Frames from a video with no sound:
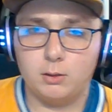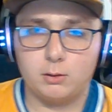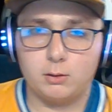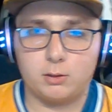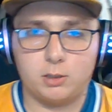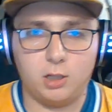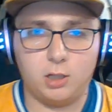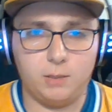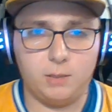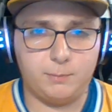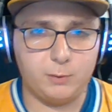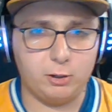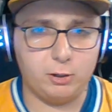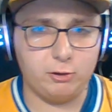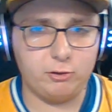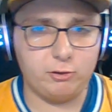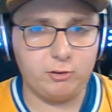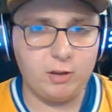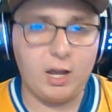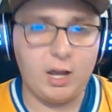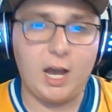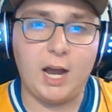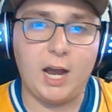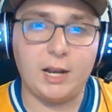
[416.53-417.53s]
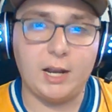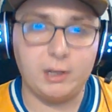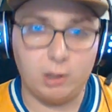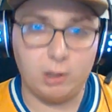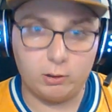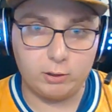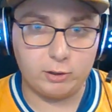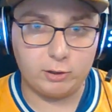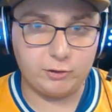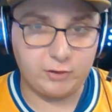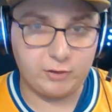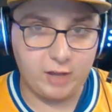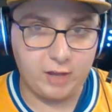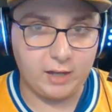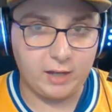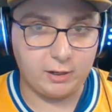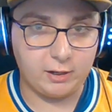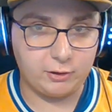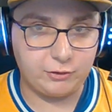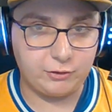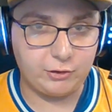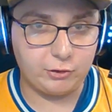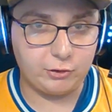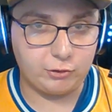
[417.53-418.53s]
Clippers, I know they're saying
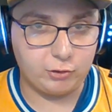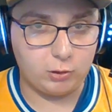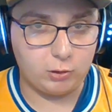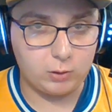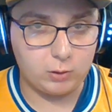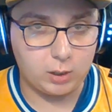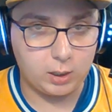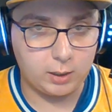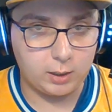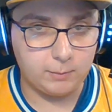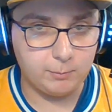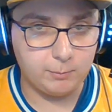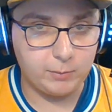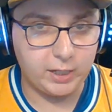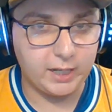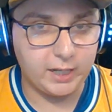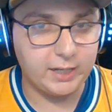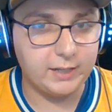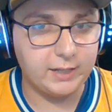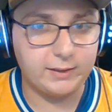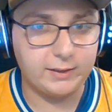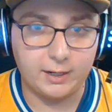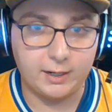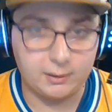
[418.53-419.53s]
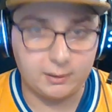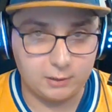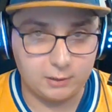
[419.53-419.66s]
they're still sold on him, but they're